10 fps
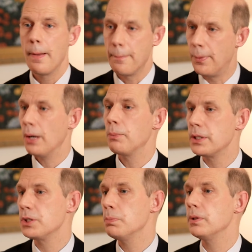but we
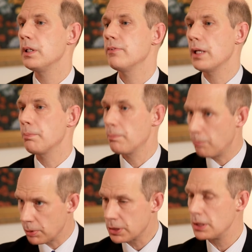do believe that
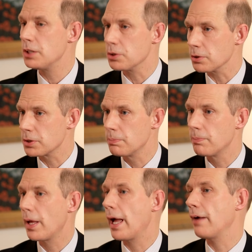procedures
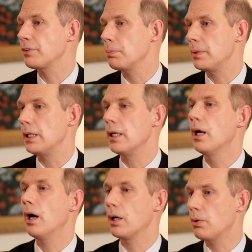have to be
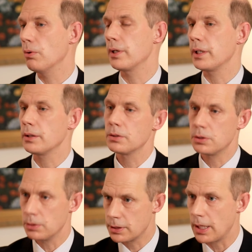according
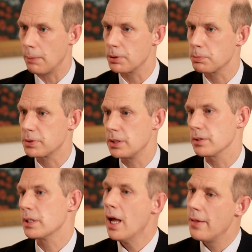to established procedures.